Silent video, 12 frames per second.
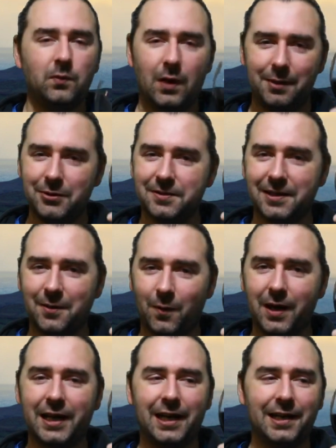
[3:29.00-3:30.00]
I'm using a
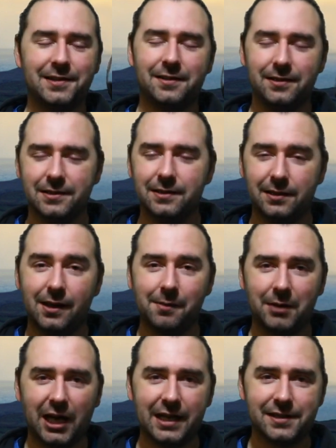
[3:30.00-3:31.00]
wine glass because
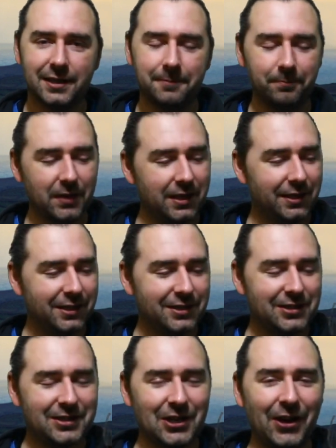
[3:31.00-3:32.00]
I'm classy.
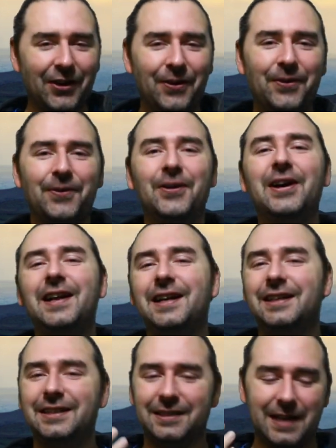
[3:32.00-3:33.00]
So,
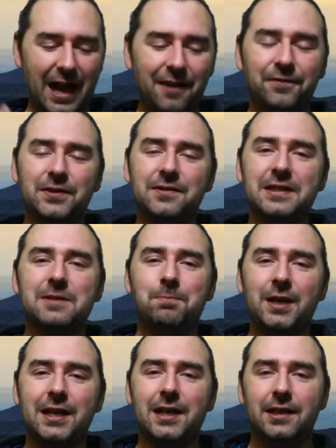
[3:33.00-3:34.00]
after it's
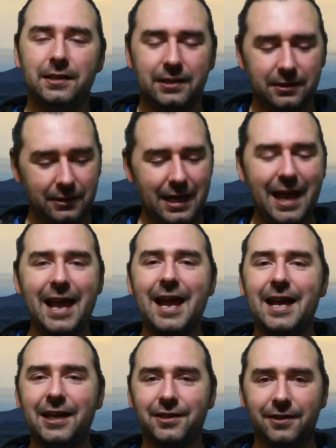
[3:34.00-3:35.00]
been
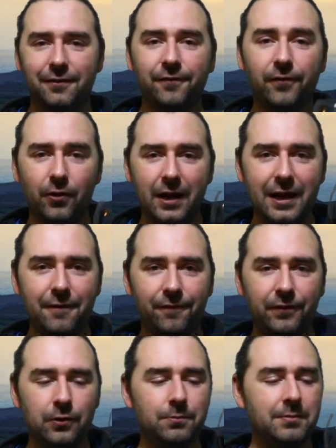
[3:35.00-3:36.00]
aired for a
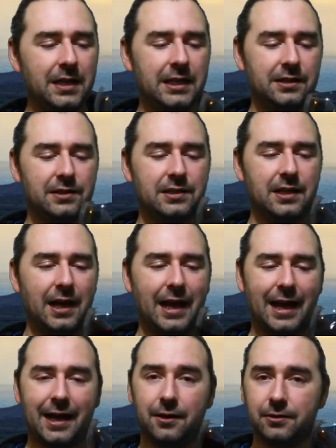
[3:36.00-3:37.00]
few minutes,
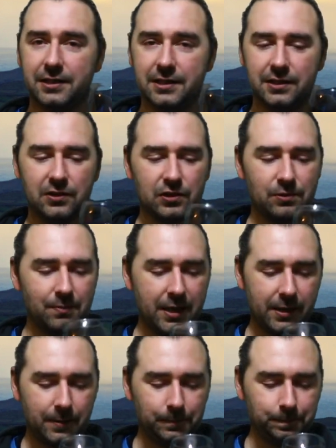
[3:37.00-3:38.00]
how does it
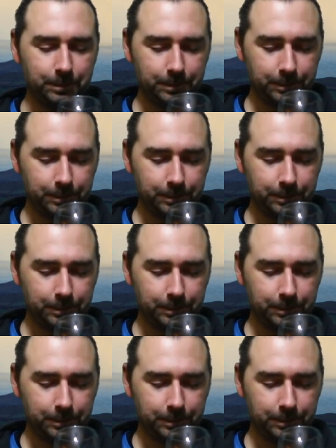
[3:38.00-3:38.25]
smell?